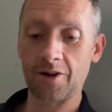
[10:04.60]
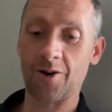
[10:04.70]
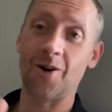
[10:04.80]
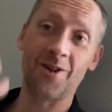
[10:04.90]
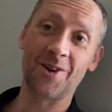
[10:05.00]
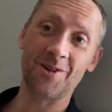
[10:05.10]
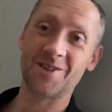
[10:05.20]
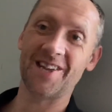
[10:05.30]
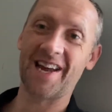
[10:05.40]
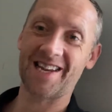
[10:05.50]
oh,
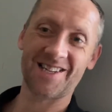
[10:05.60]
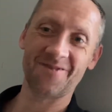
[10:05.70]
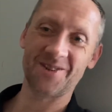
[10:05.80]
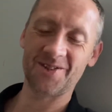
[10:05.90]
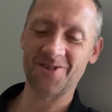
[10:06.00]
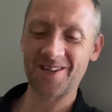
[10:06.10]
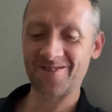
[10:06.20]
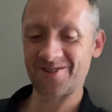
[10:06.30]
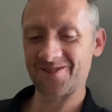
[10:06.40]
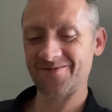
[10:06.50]
there's an excellent one, I don't
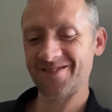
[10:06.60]
need one.